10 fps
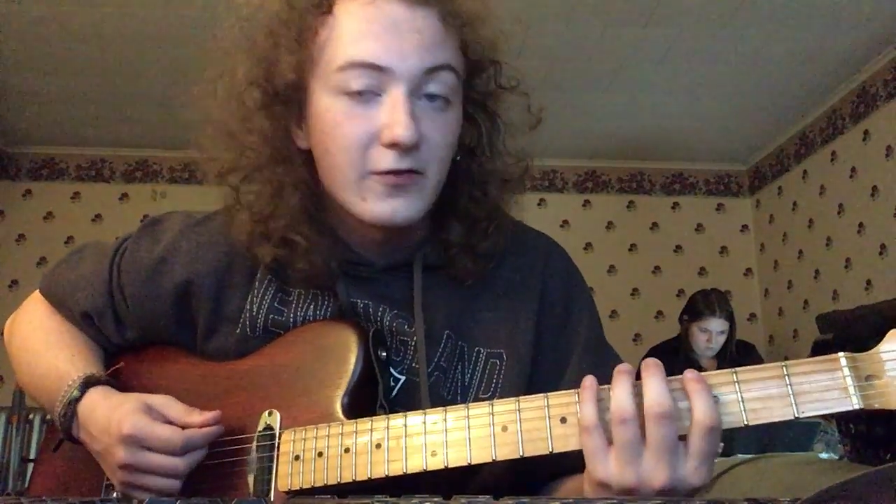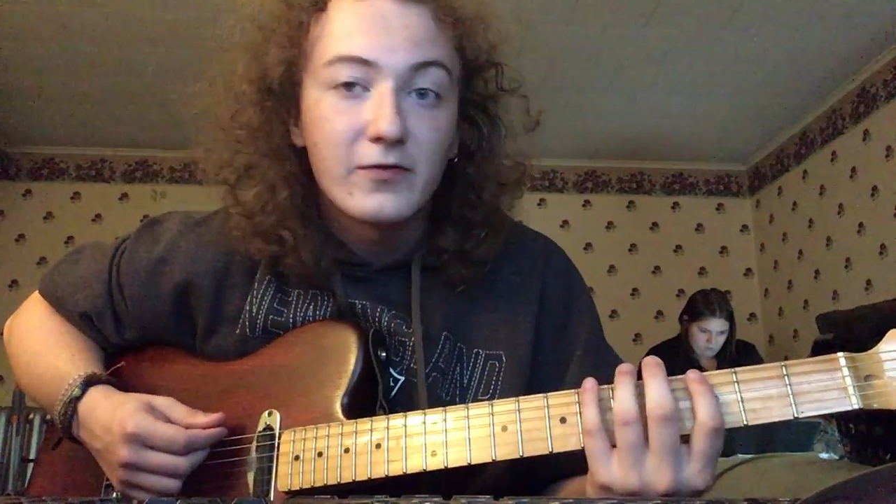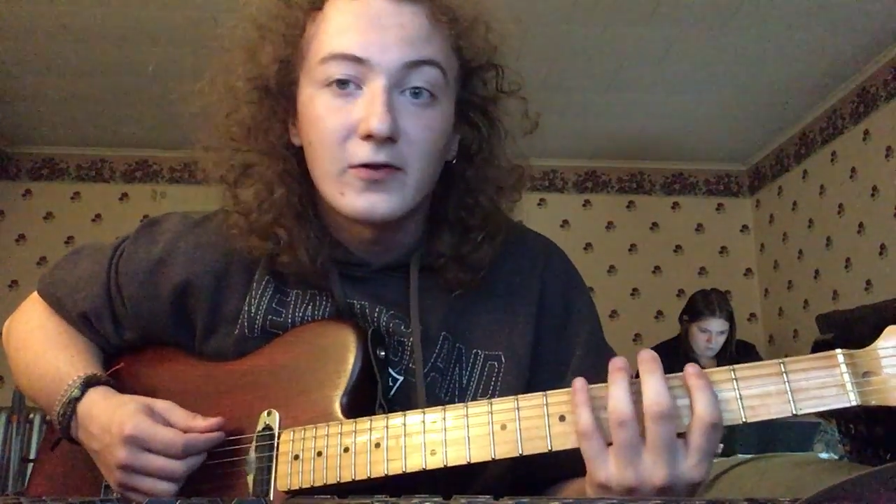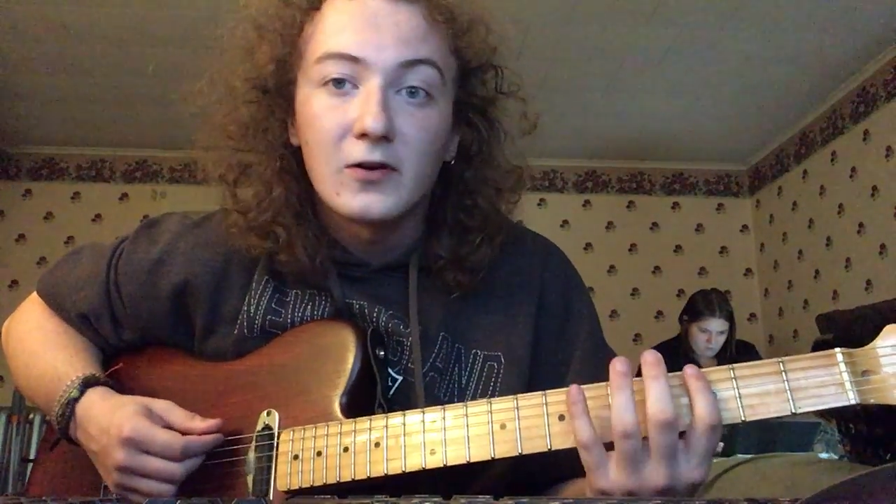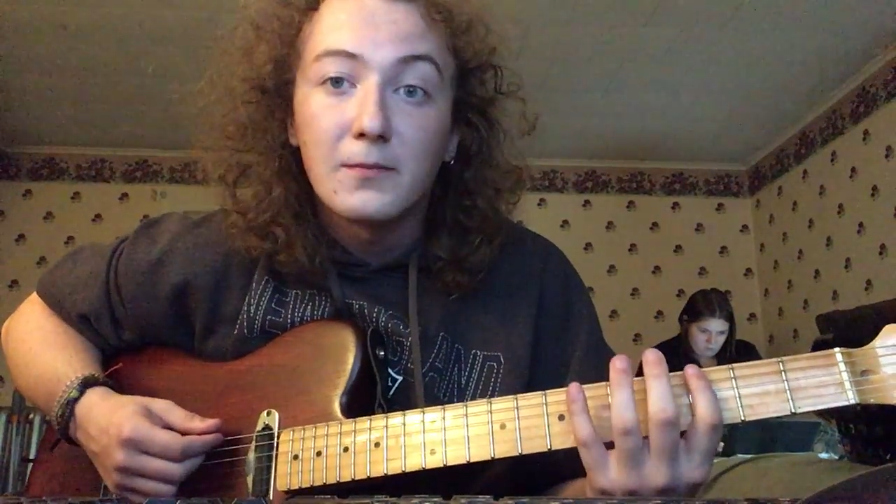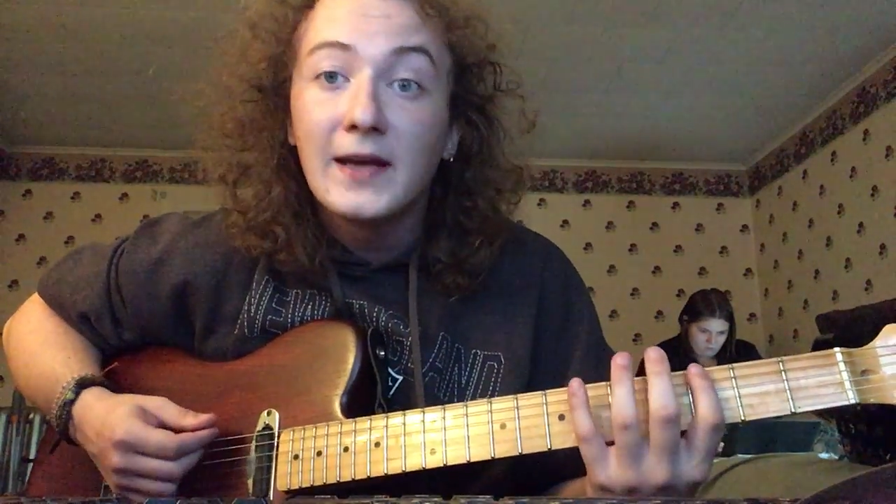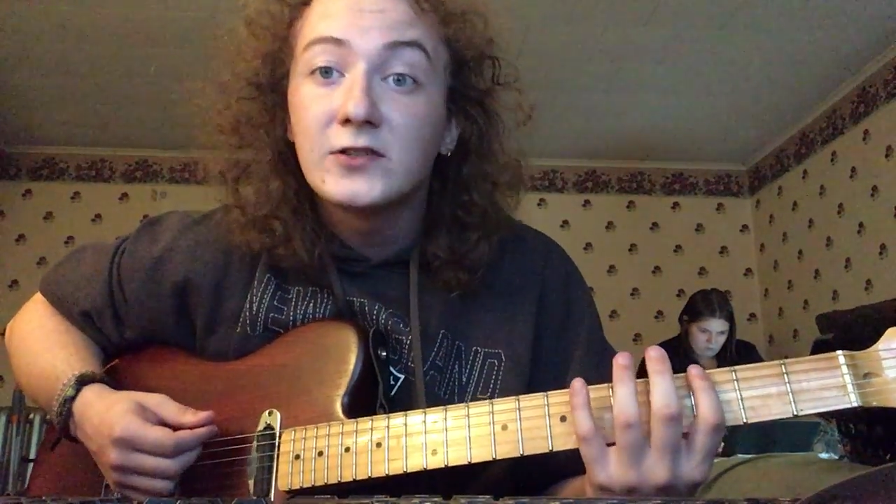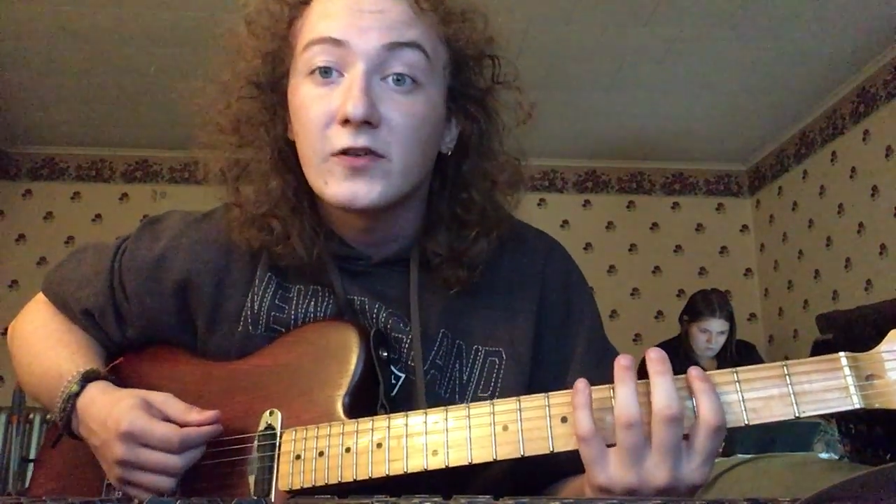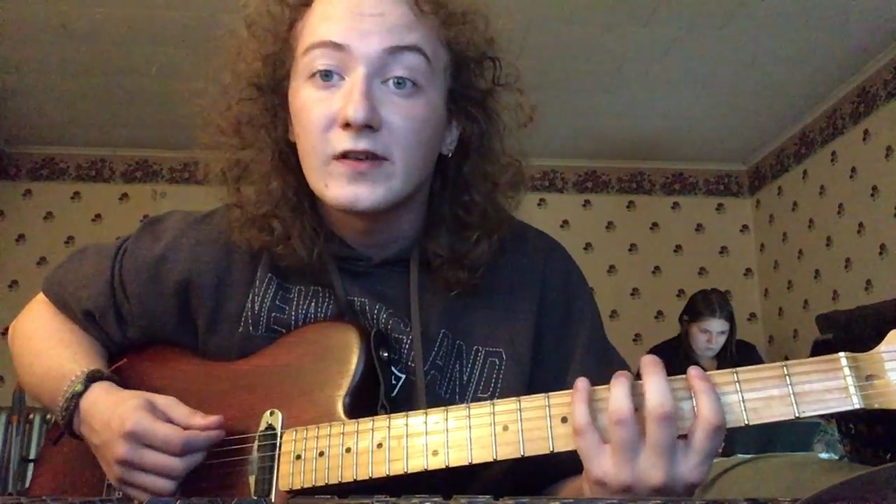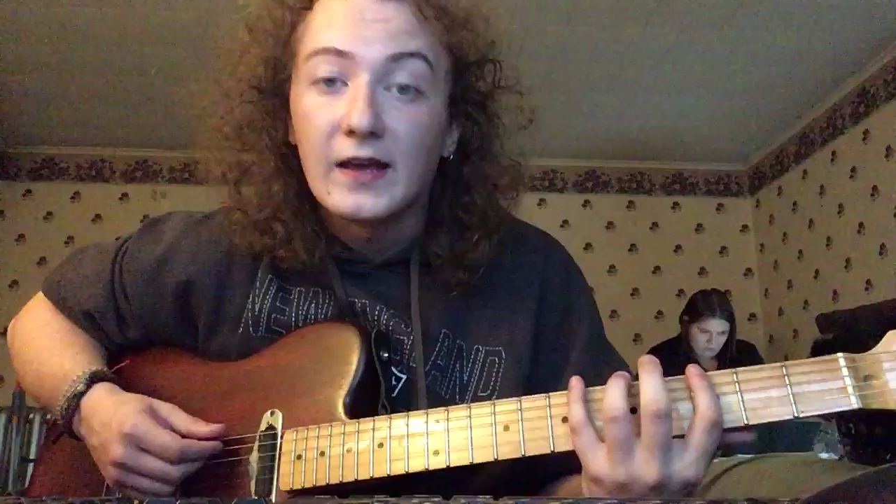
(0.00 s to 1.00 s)
for
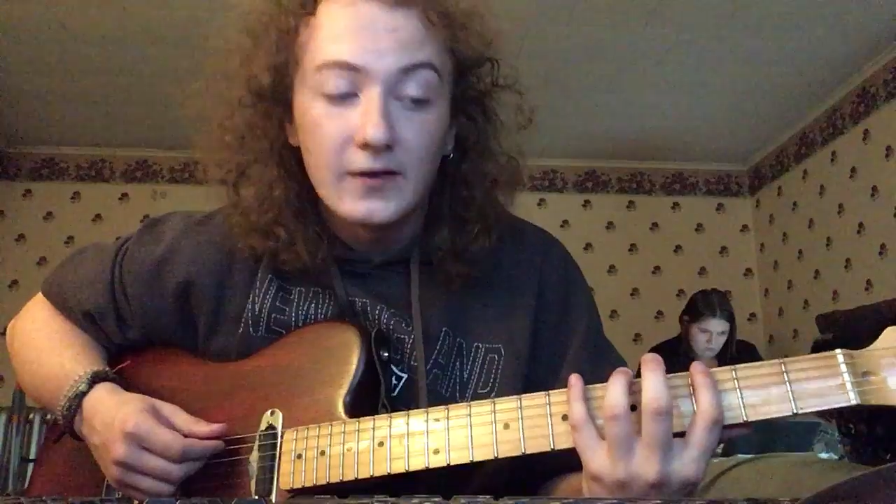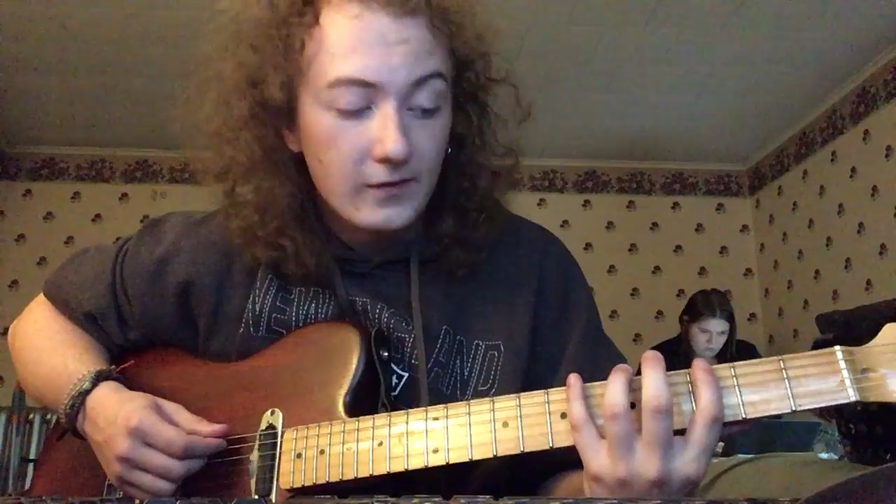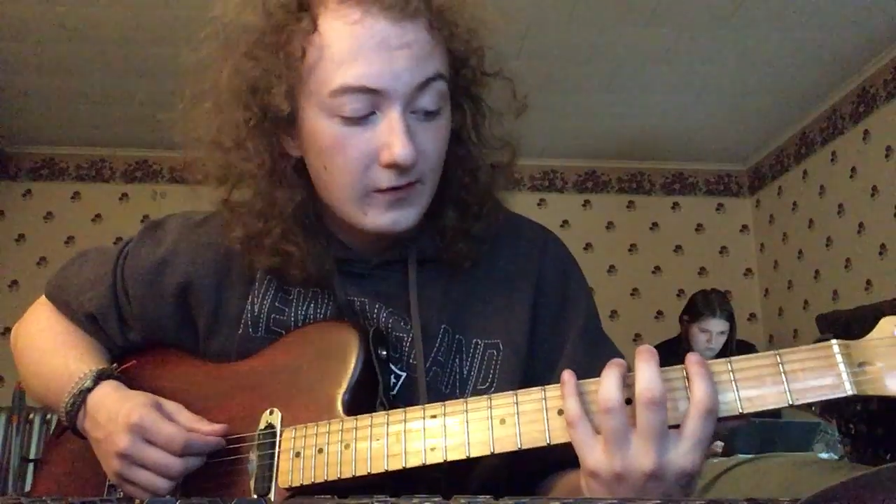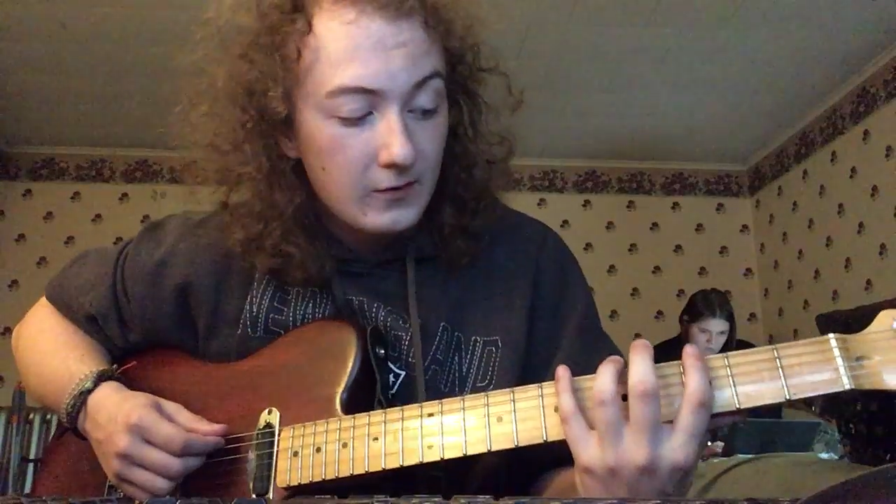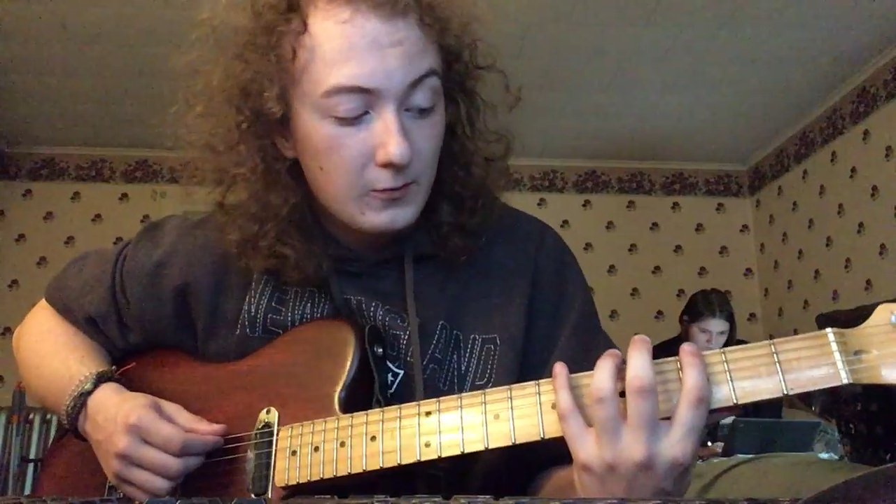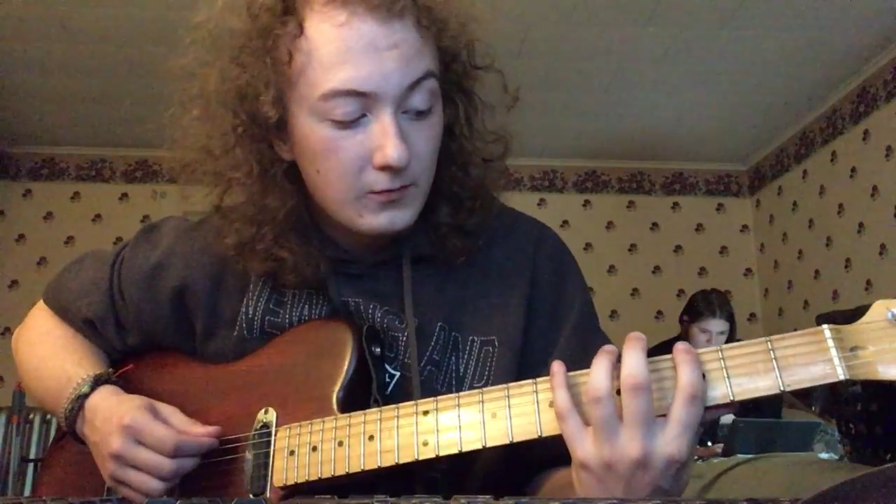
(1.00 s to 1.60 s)
major scales.